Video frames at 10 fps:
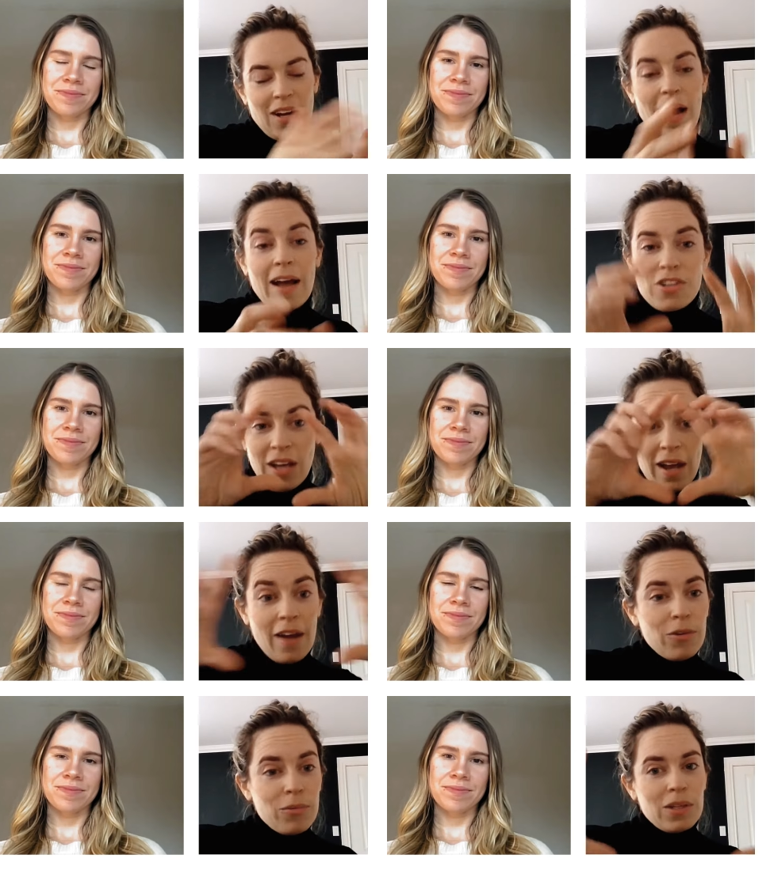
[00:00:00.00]
Speaker 1: Oh, actually, I
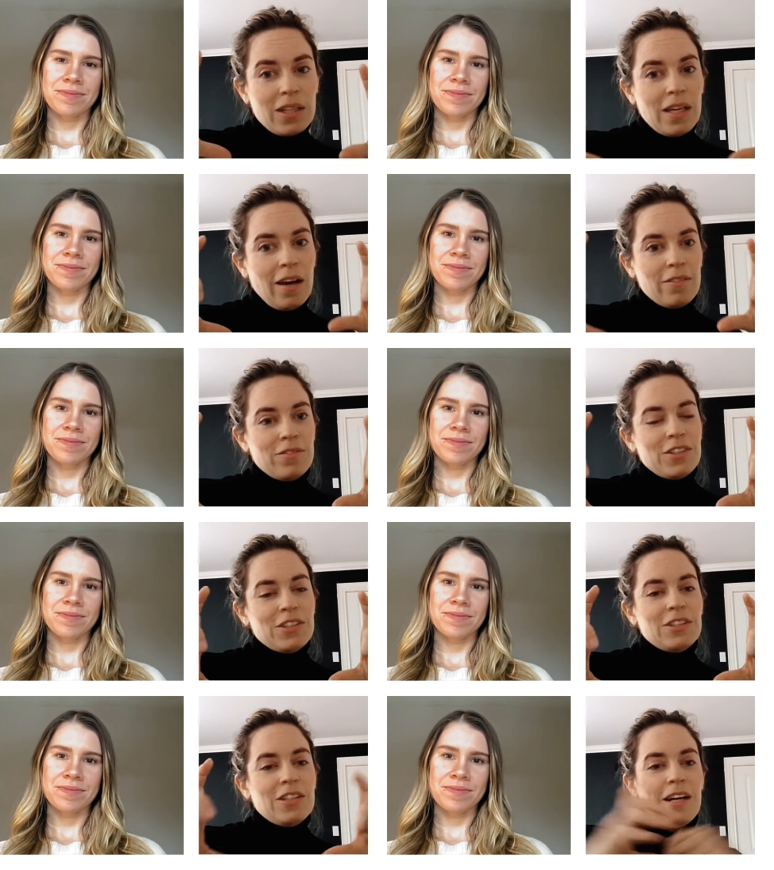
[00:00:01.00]
have a really
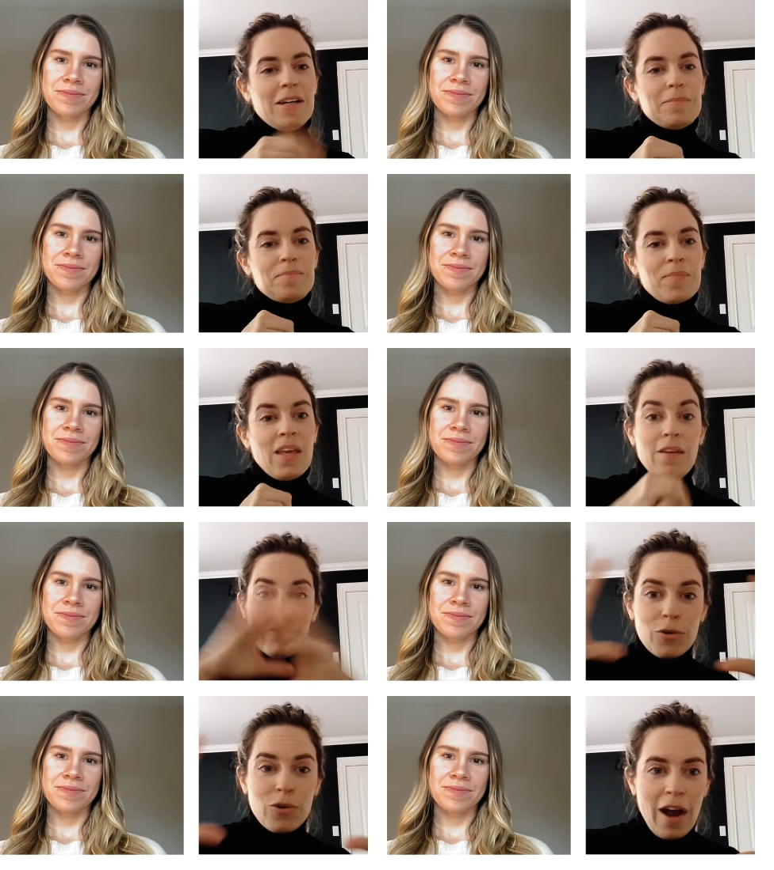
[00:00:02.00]
helpful um,
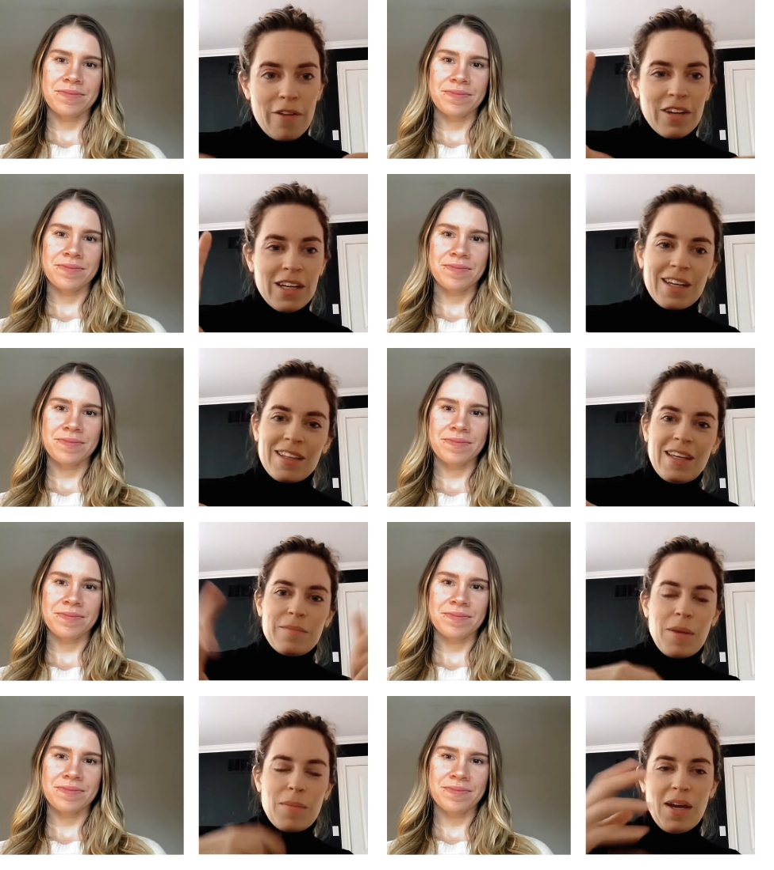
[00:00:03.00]
infographic
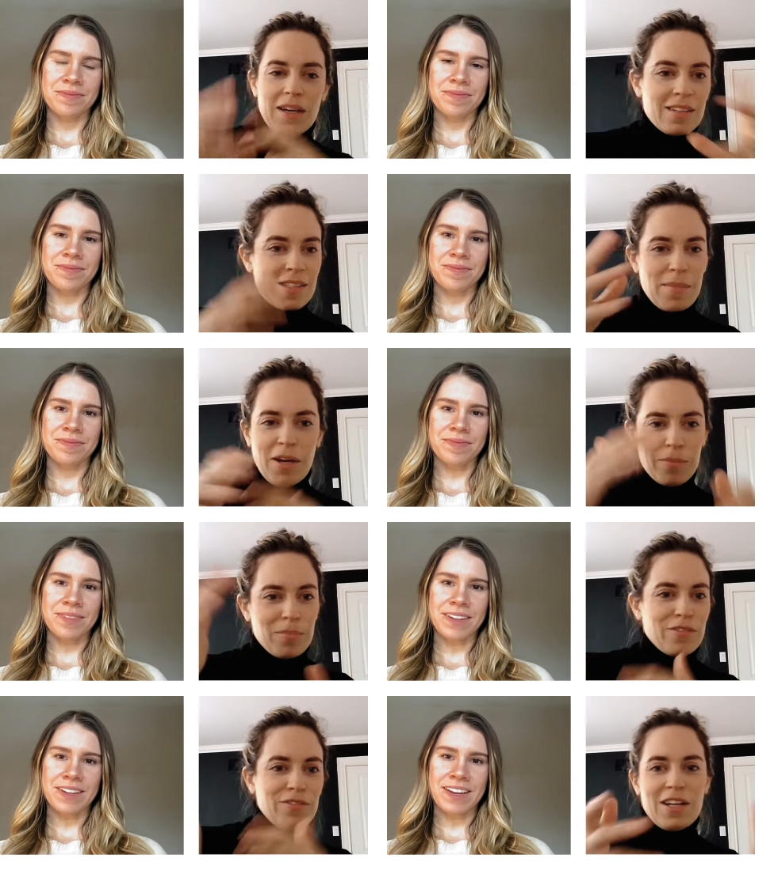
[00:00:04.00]
that maybe I can somehow
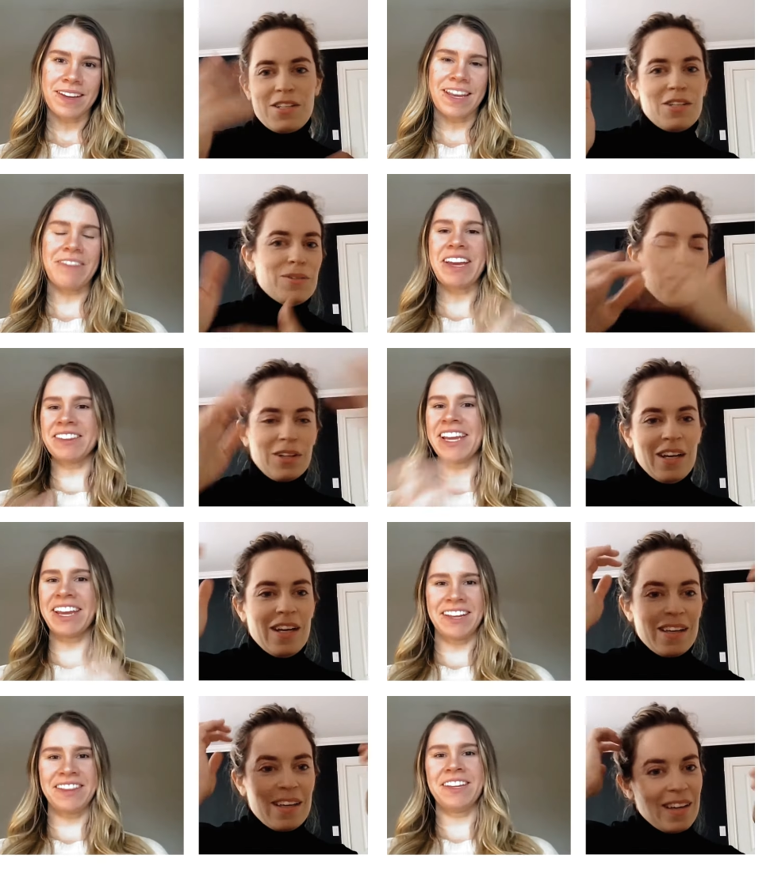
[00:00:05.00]
provide to you or
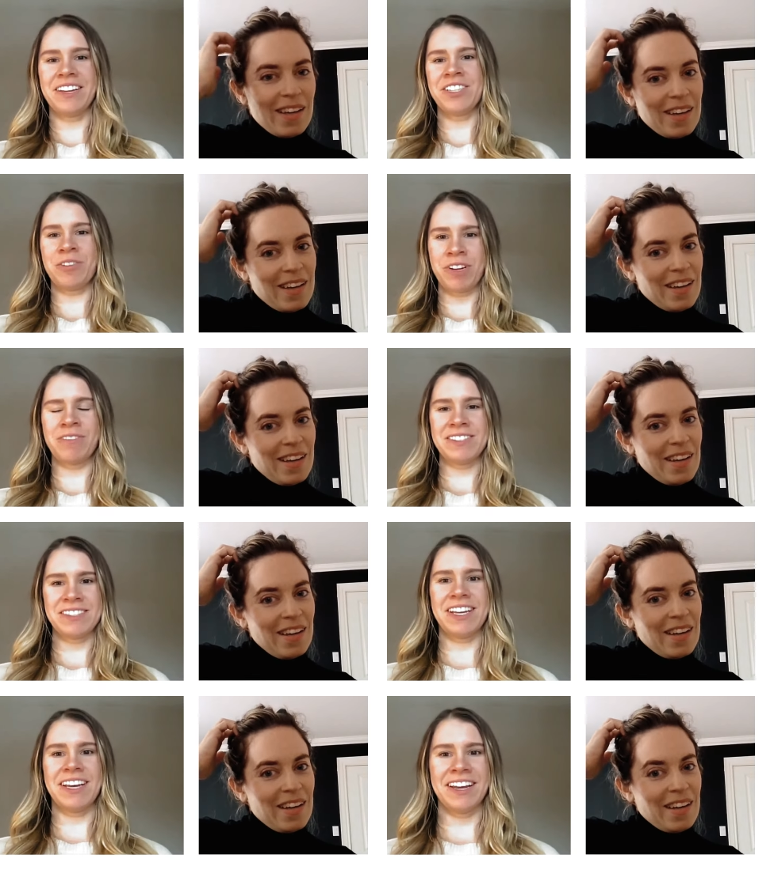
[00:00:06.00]
Speaker 2: in the show notes.
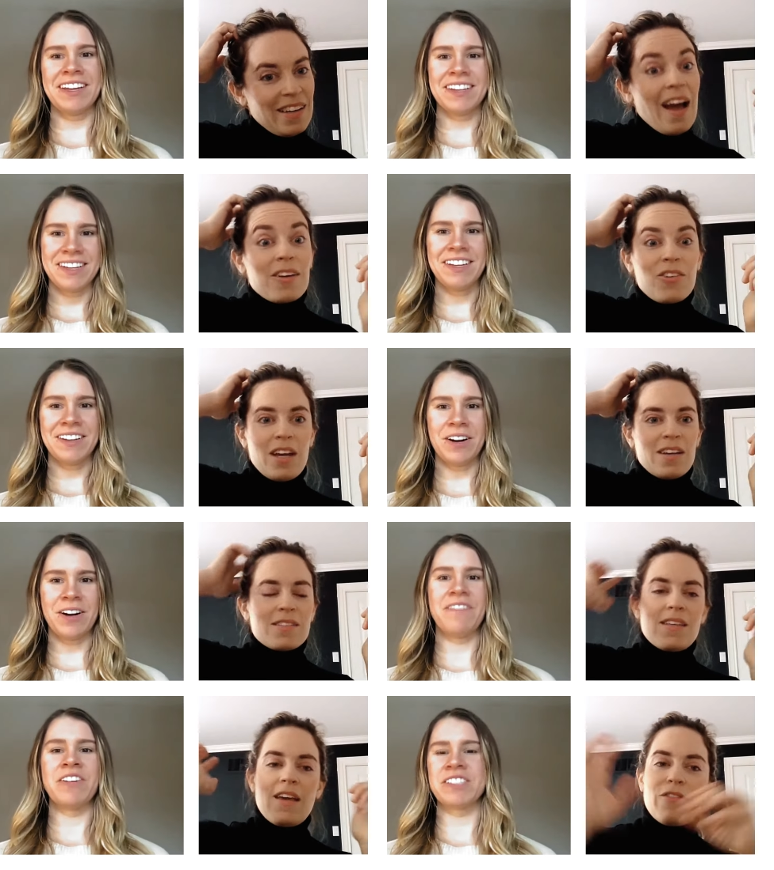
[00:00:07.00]
Yeah.
Speaker 1: Yeah, great.
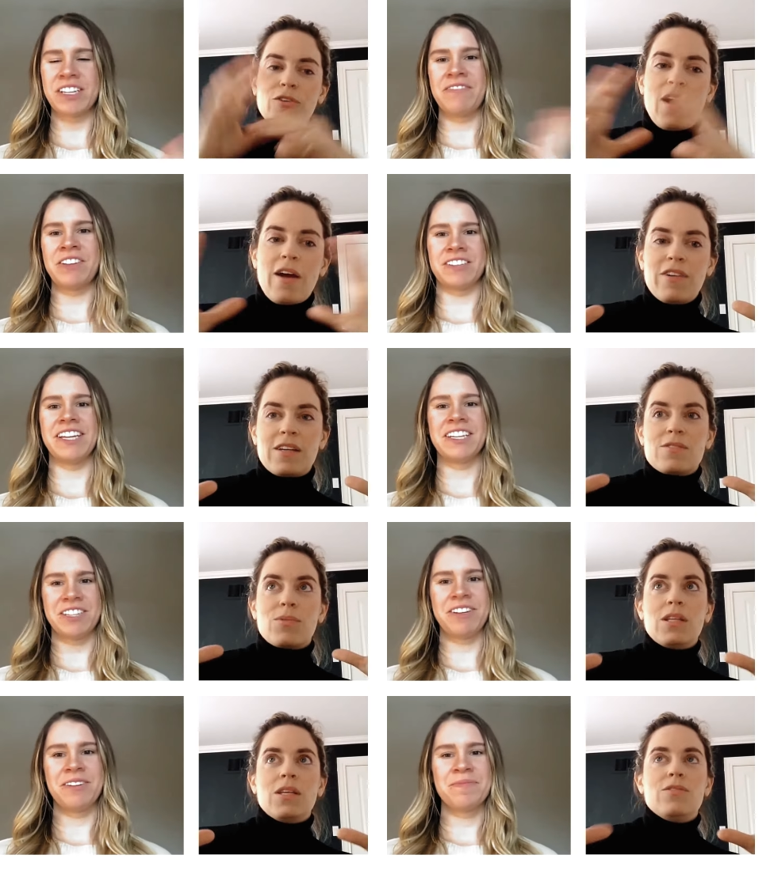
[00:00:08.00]
Because the infographic
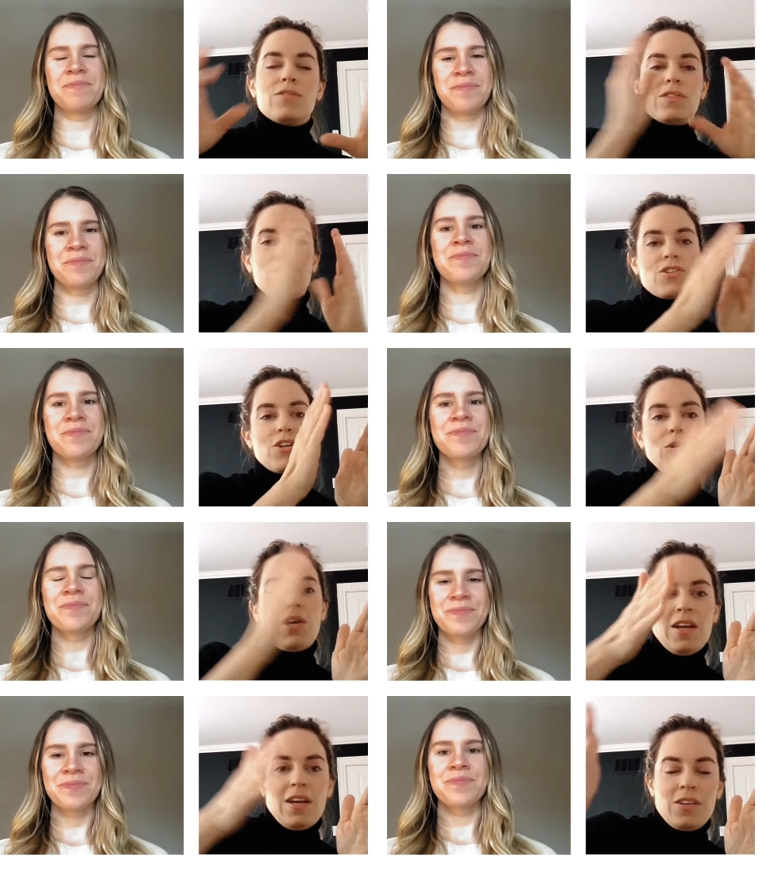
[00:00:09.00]
is really useful to
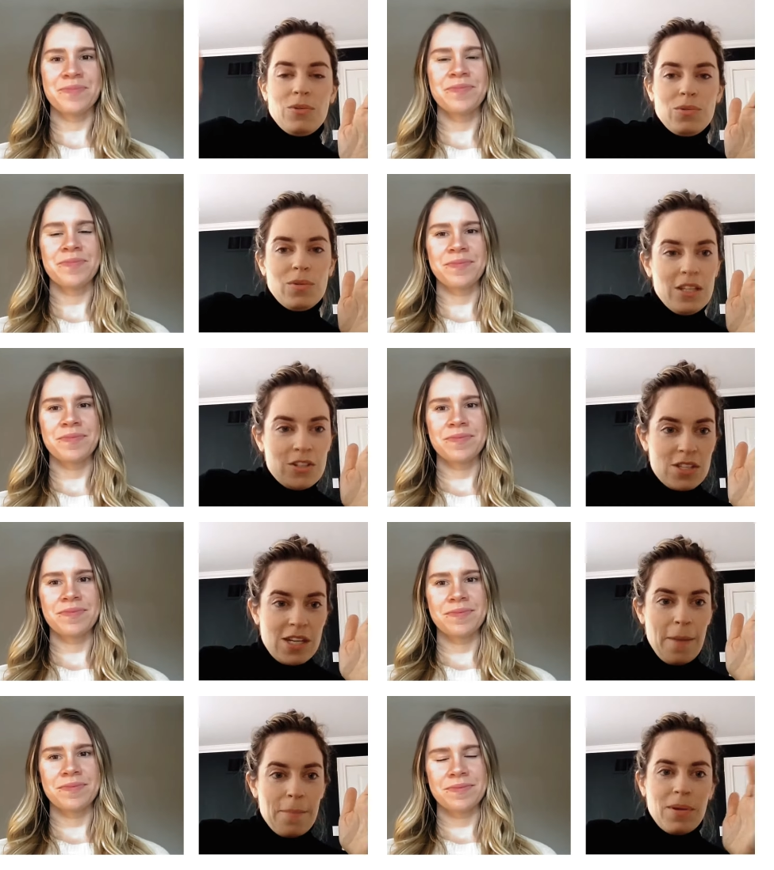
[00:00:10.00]
show you each
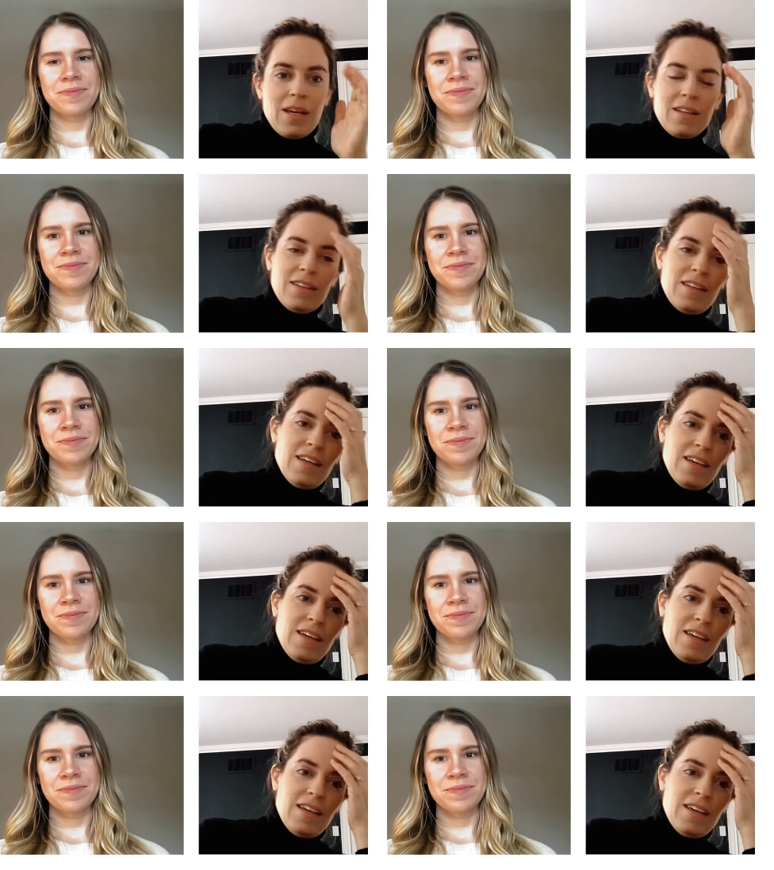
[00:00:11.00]
step in